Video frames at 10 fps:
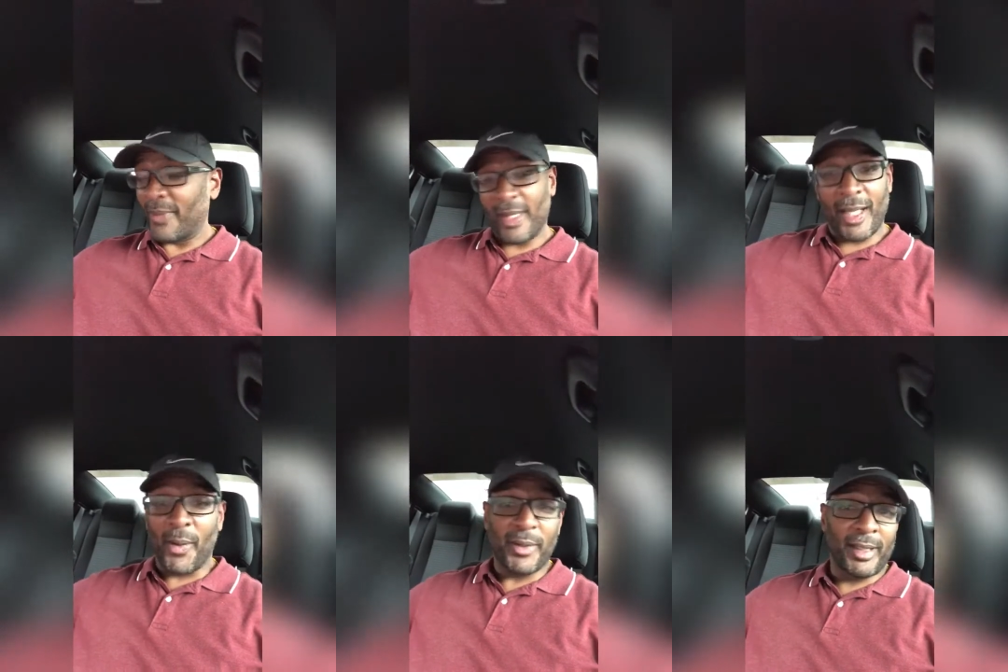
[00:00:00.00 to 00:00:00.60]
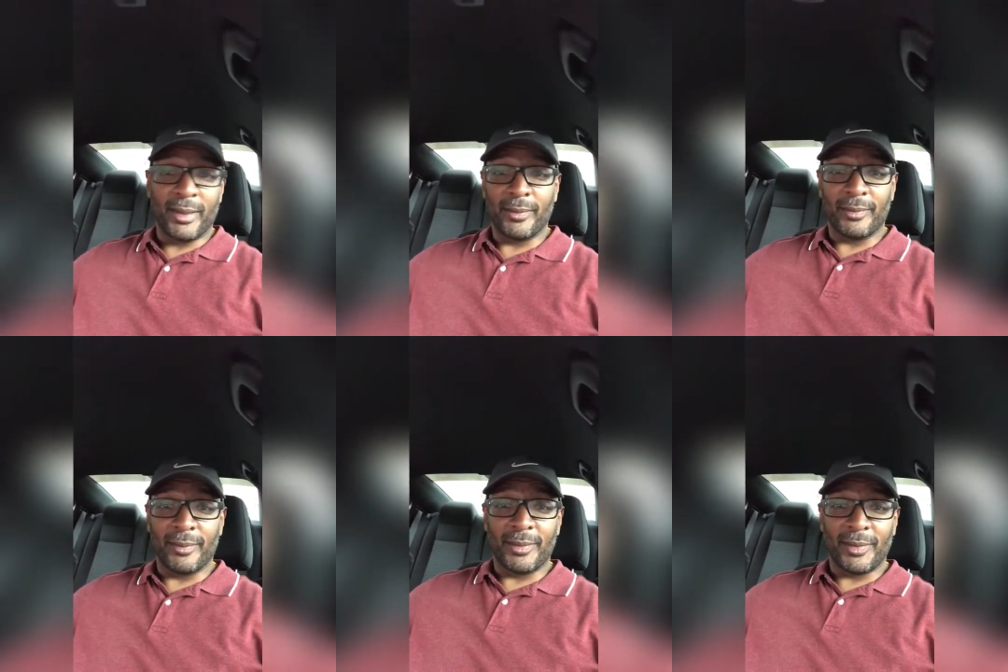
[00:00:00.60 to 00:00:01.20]
That was it.
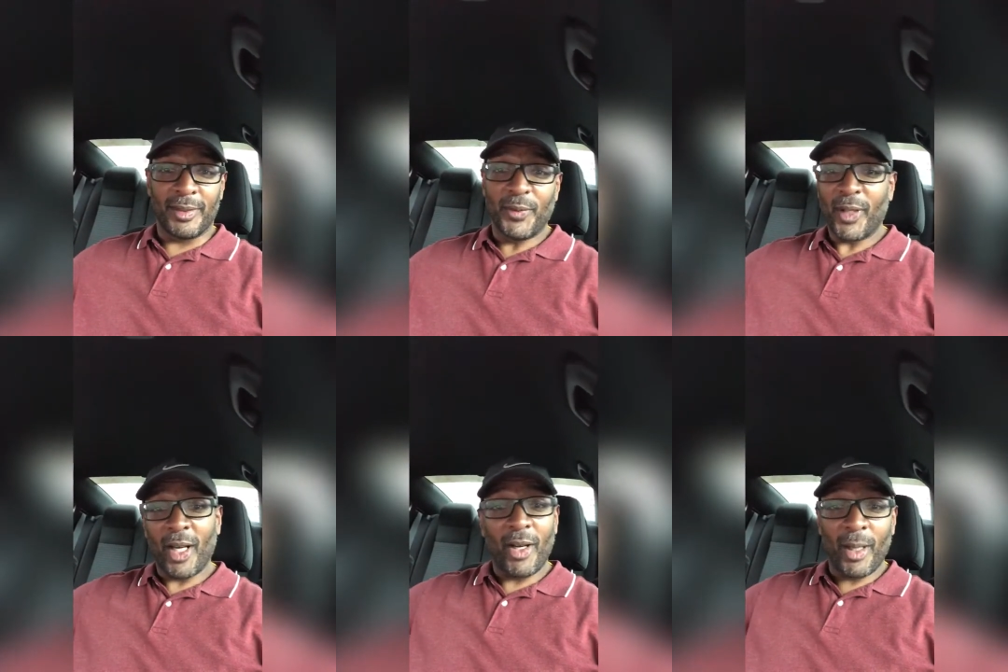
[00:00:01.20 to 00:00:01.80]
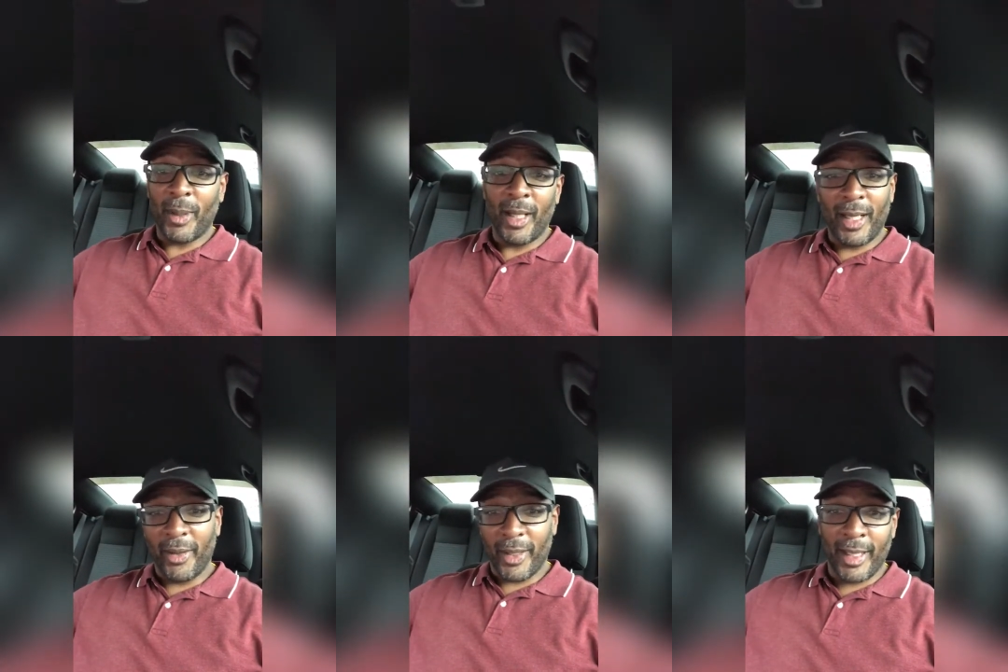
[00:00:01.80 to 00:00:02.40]
She forgot all about a
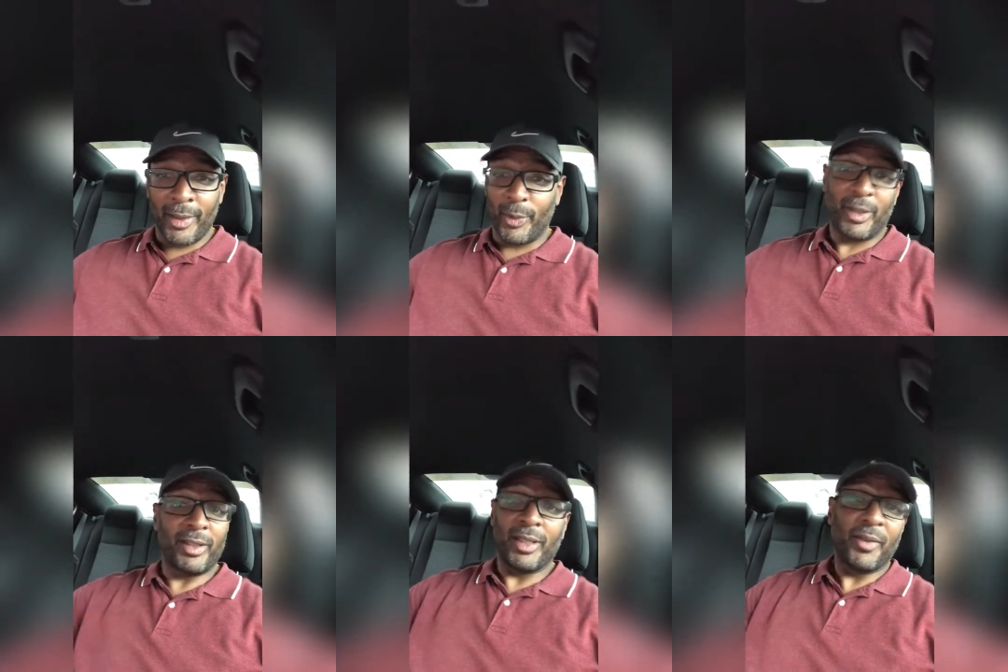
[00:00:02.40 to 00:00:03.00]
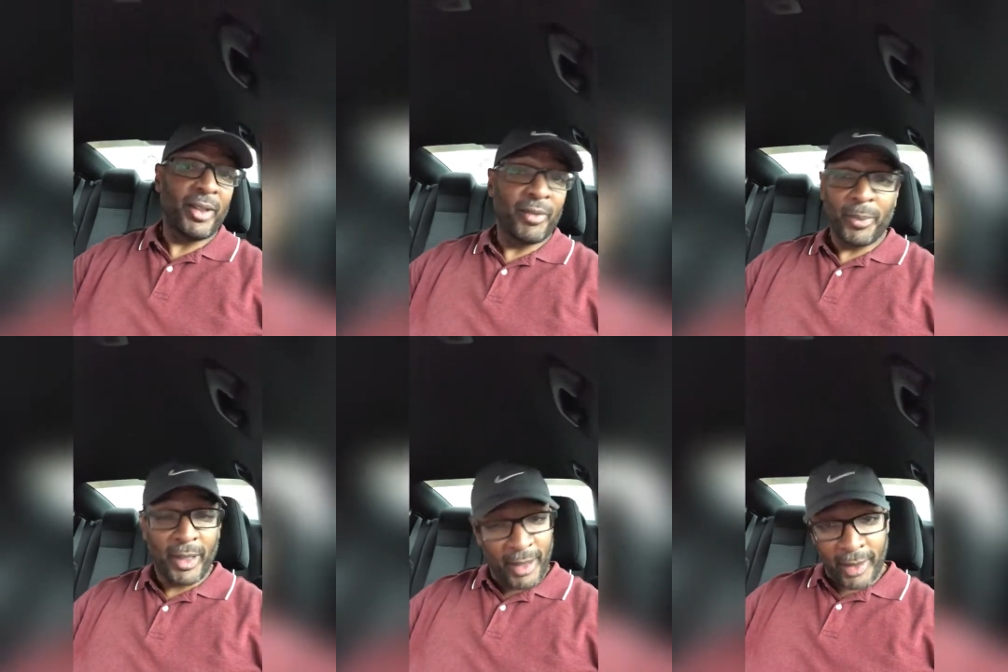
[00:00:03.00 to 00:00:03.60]
Hellcat, which she's never even
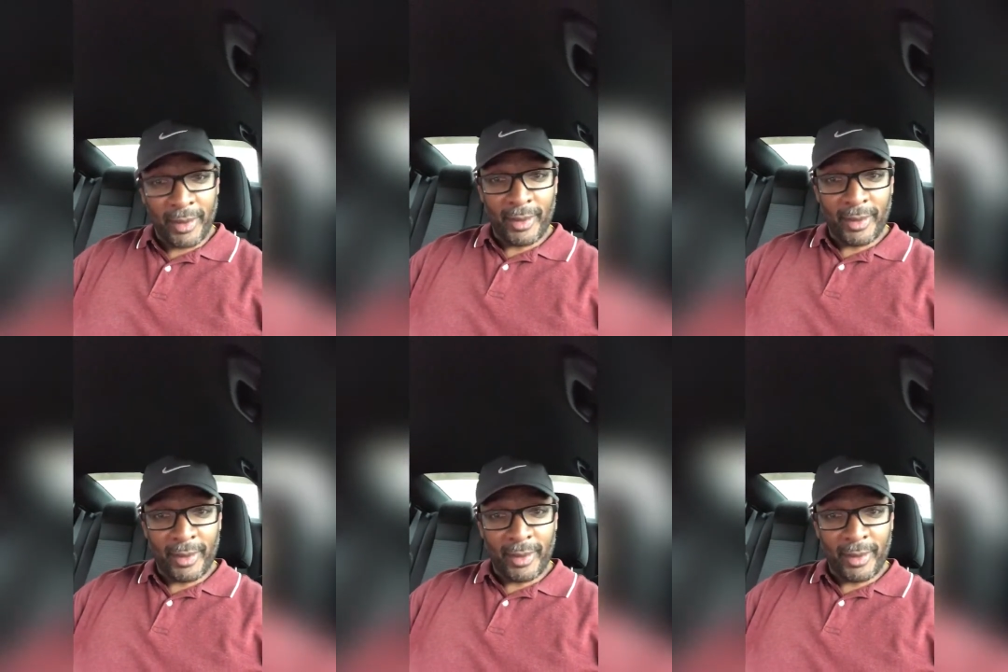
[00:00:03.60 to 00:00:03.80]
been in.